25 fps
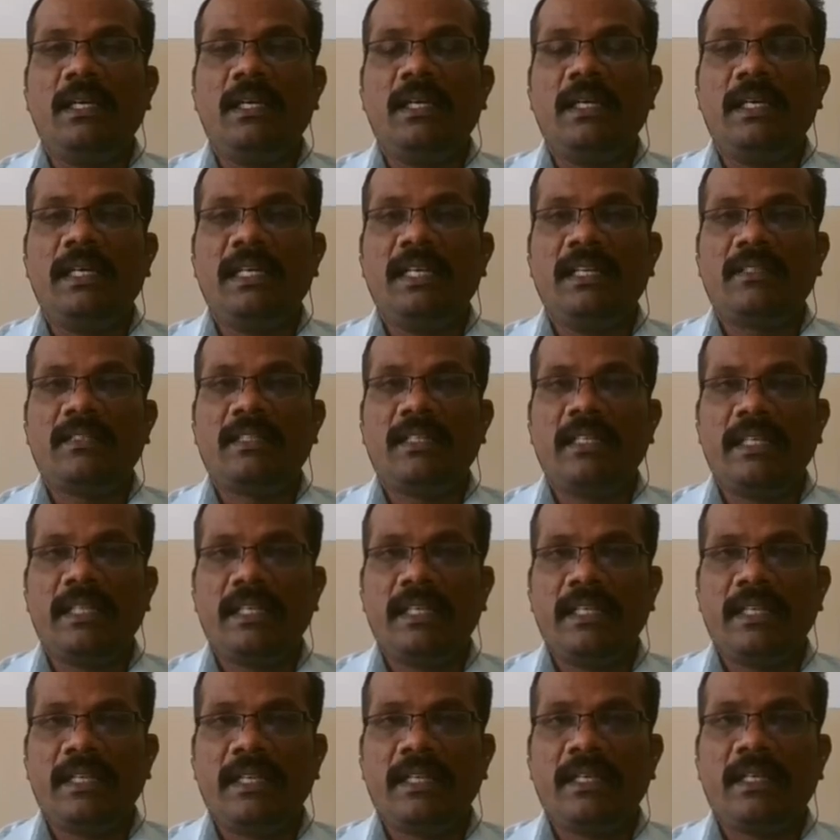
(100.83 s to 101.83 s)
It is an
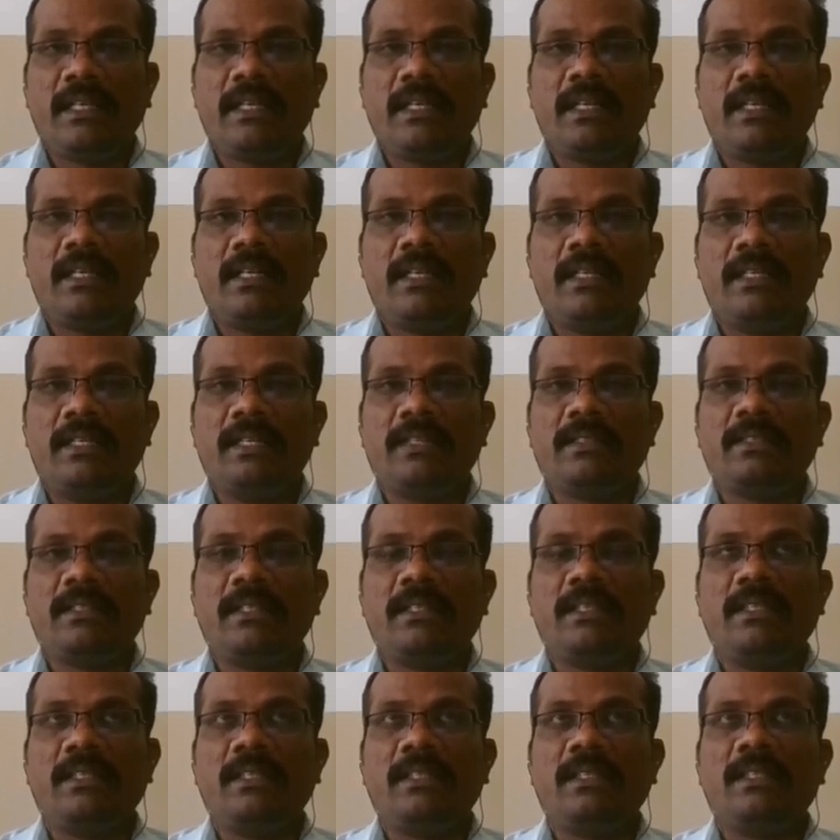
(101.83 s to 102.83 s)
area, it is
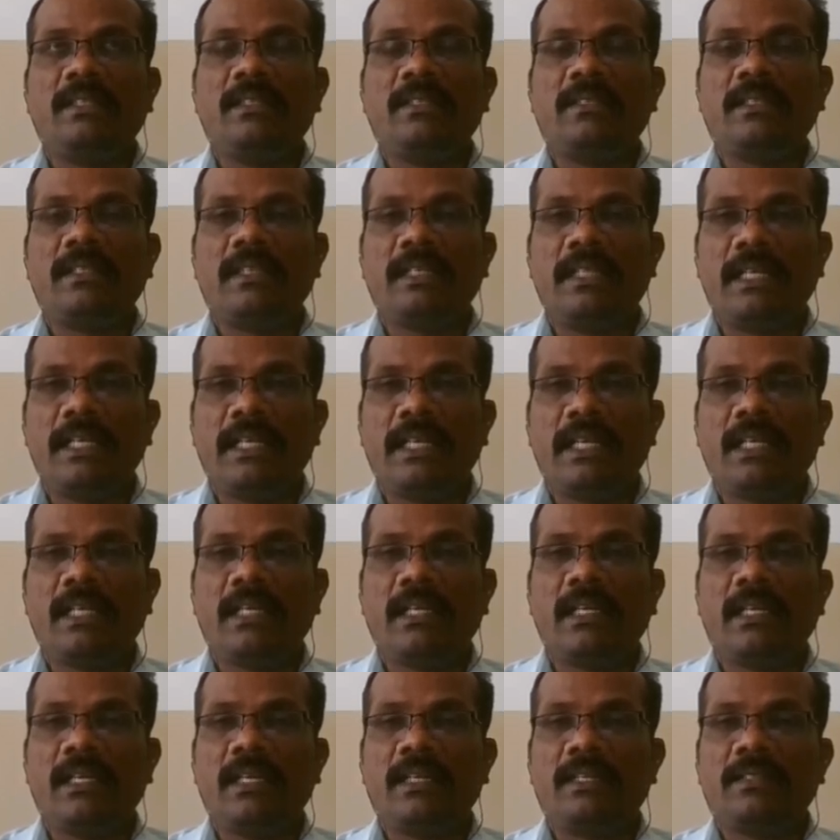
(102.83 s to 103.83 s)
an
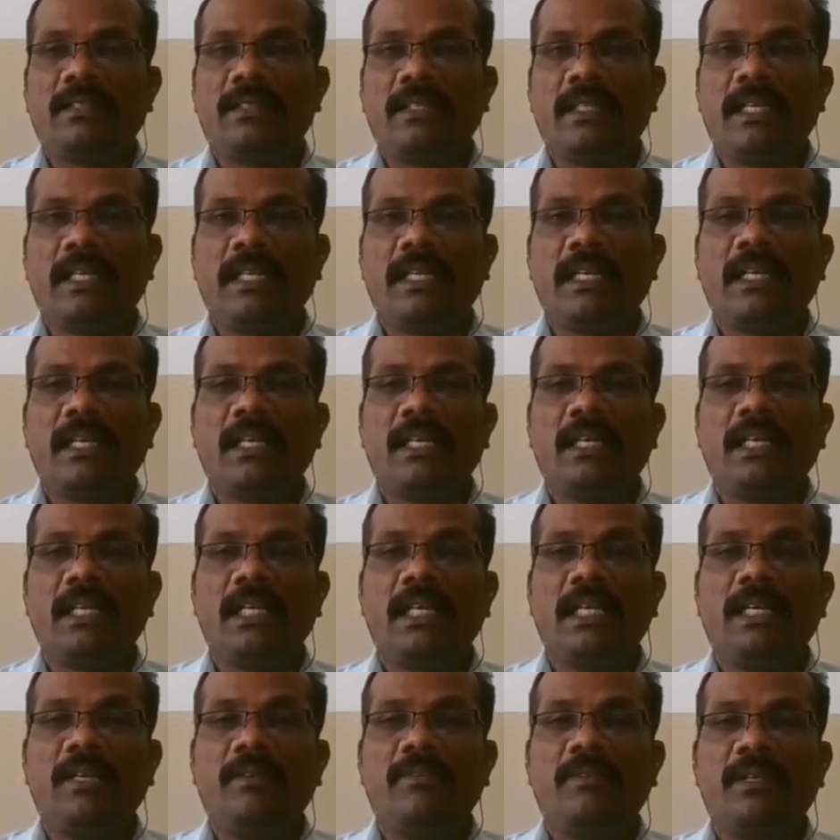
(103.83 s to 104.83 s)
arena
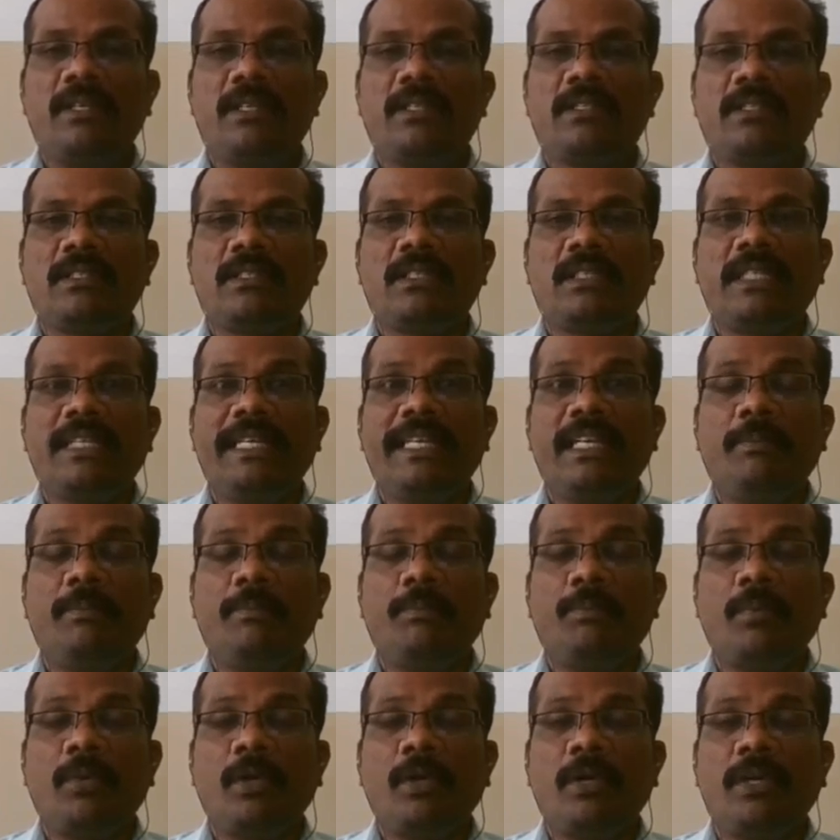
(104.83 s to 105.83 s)
in which
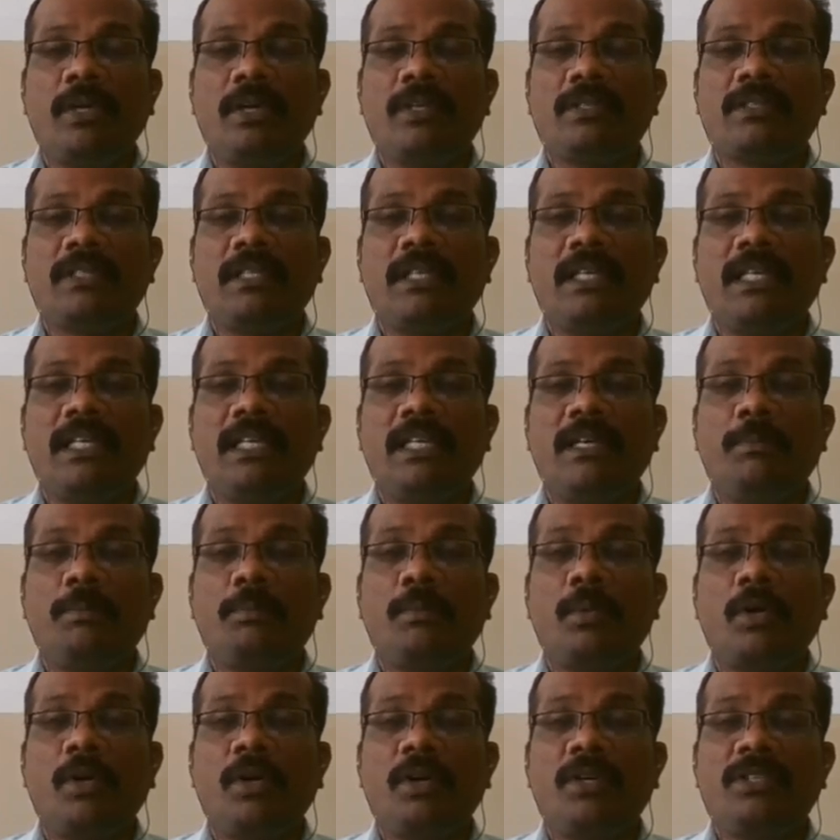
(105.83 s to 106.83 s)
employers and
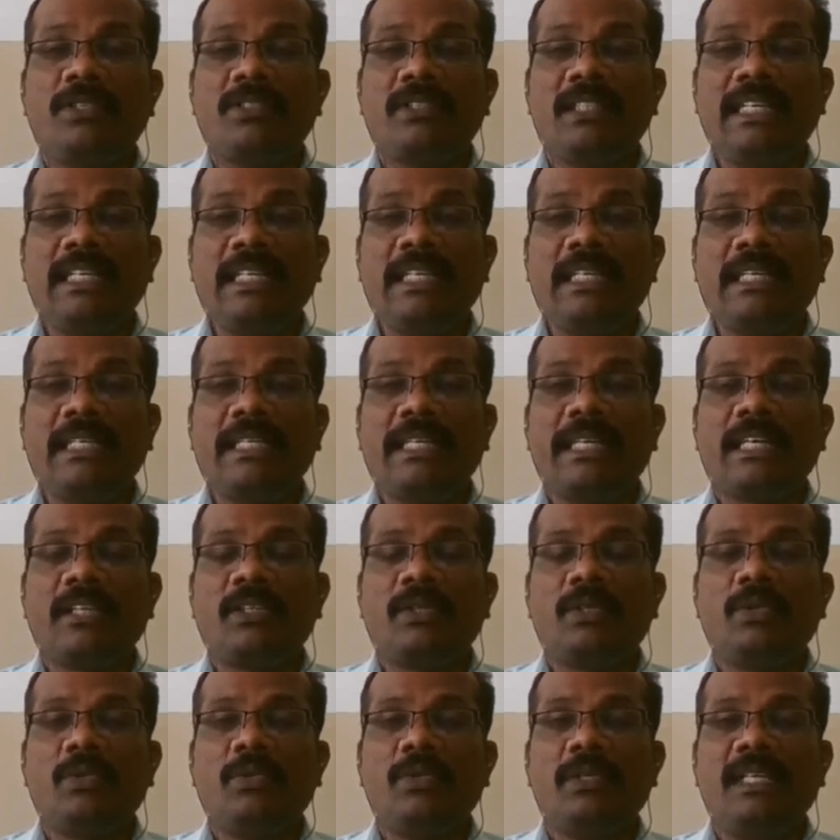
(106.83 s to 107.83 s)
employees
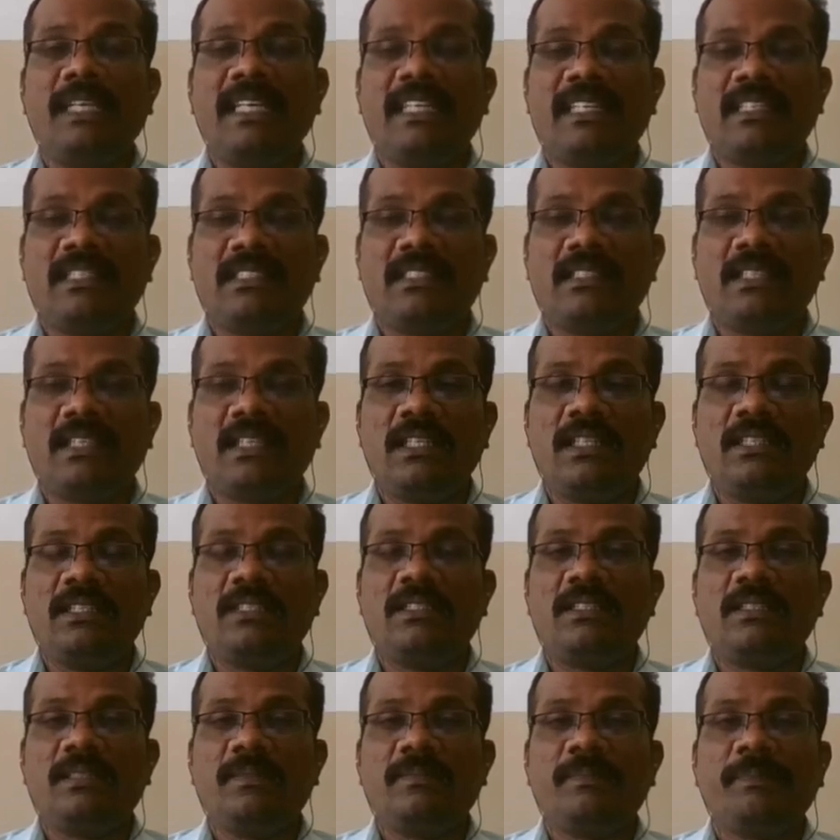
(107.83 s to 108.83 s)
interact to
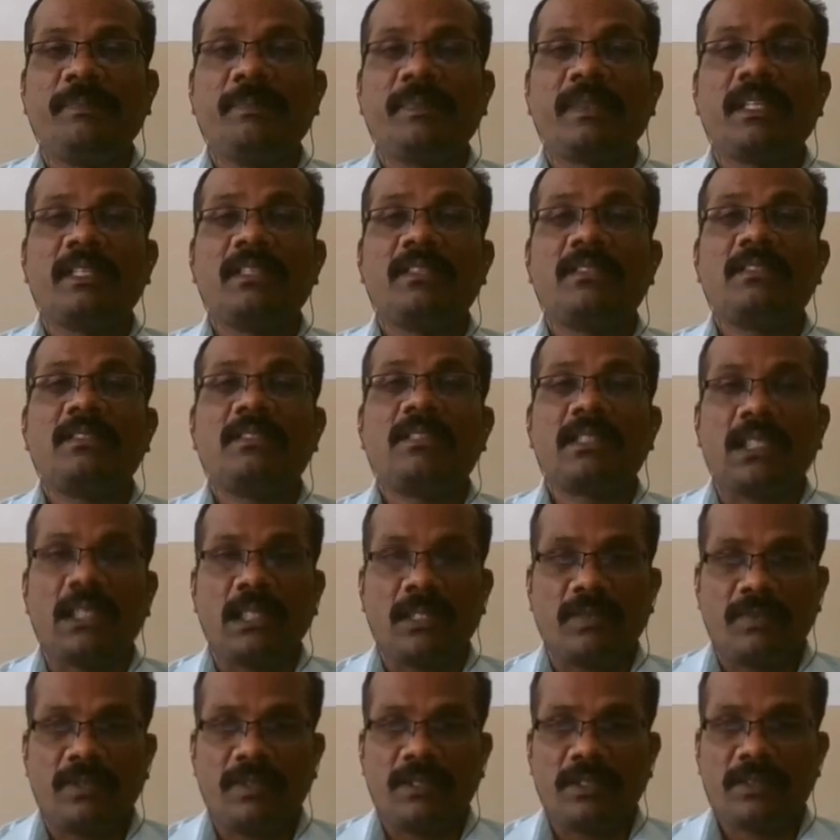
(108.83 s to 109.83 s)
exchange
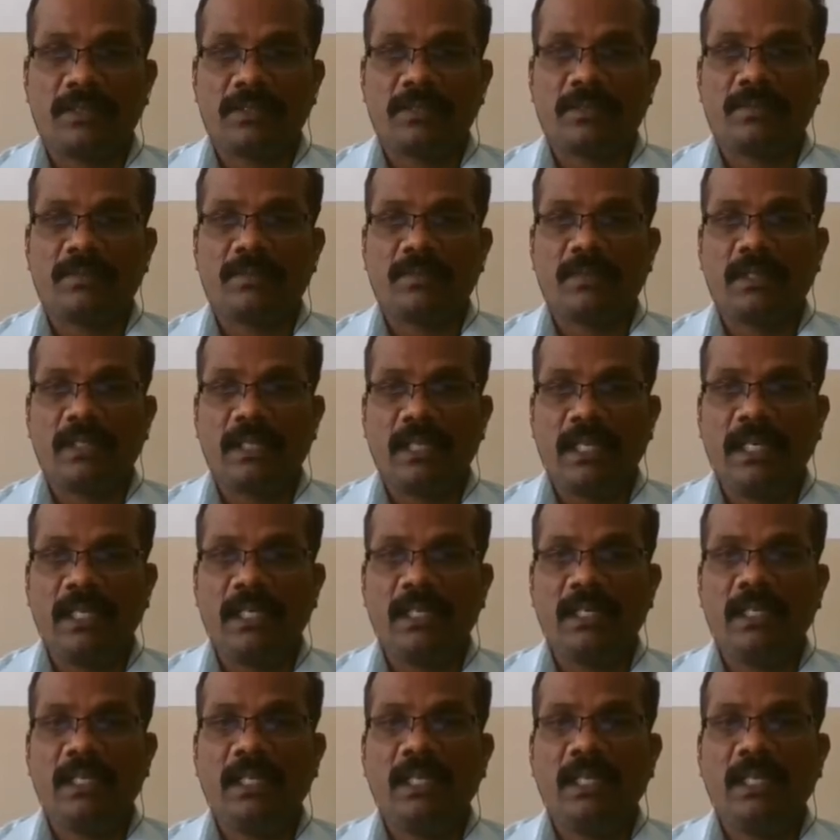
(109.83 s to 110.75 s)
service, right?